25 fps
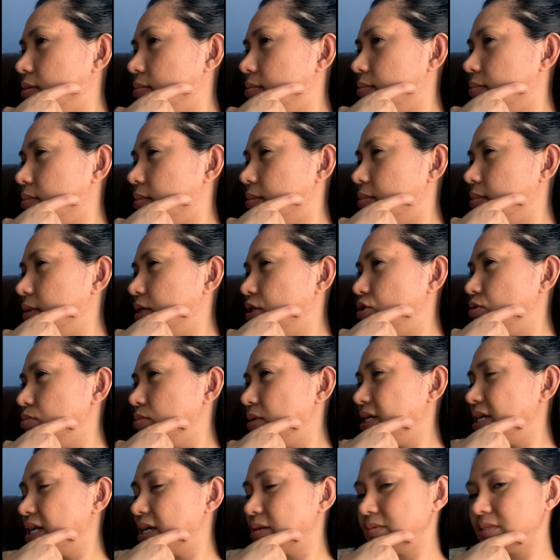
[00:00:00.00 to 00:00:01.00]
medyo
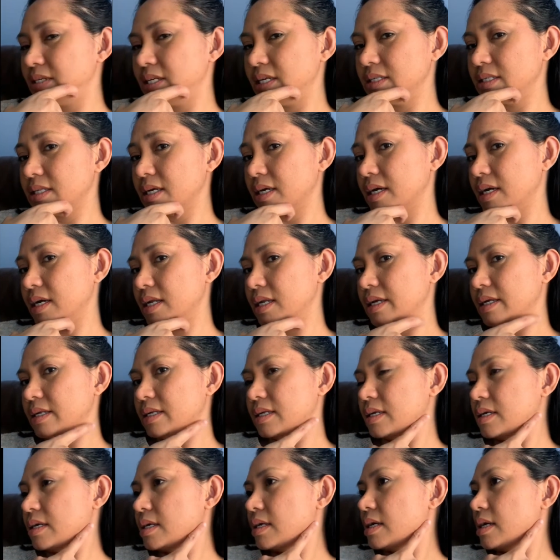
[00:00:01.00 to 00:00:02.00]
mahirap silang tanggalin.
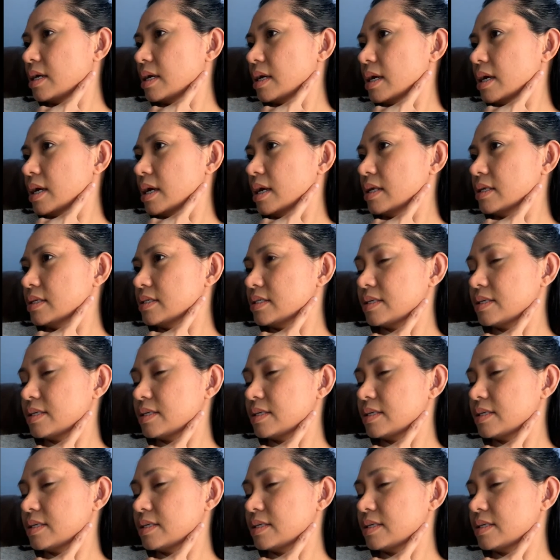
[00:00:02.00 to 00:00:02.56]
And